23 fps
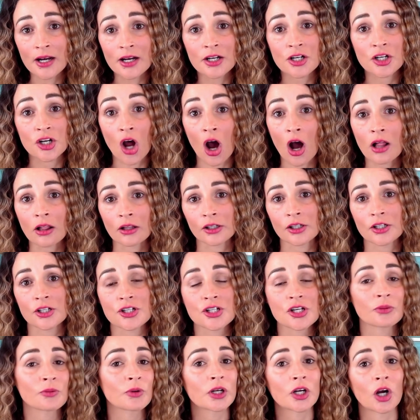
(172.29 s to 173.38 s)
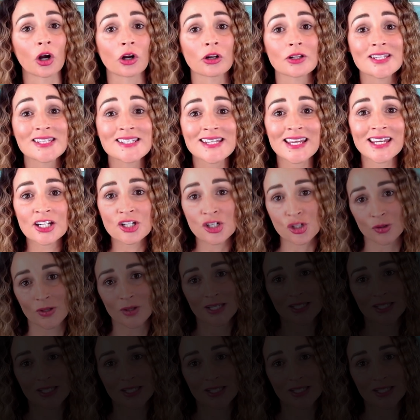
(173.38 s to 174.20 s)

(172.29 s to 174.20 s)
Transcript: of knowledge in regards to injuries.